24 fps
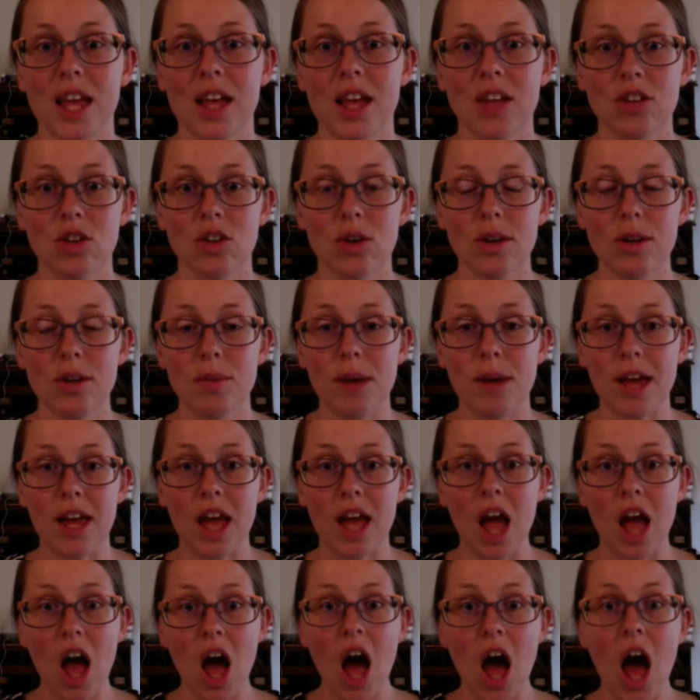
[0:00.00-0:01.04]
So anyway,
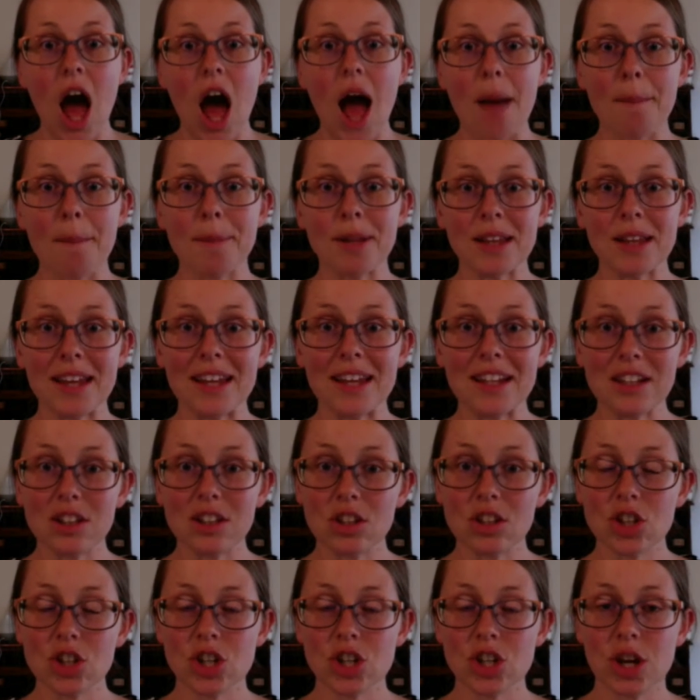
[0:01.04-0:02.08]
I'm planning
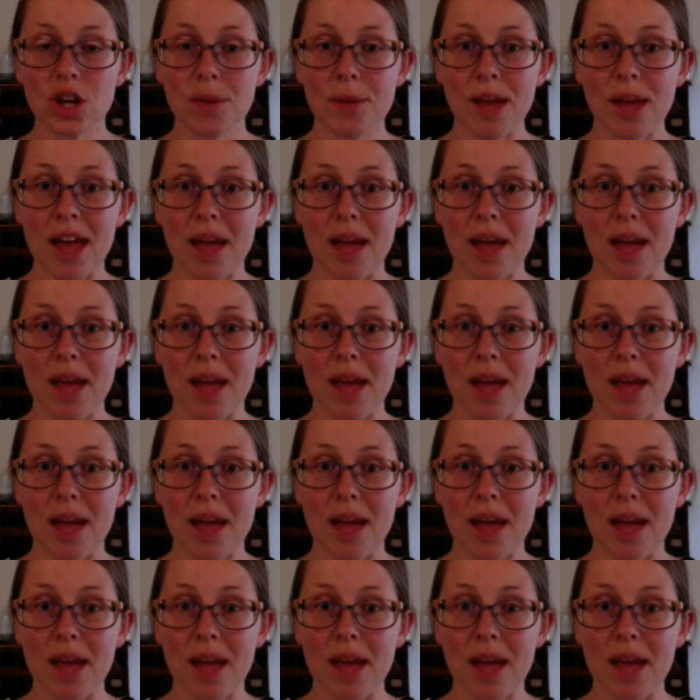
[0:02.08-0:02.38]
to share my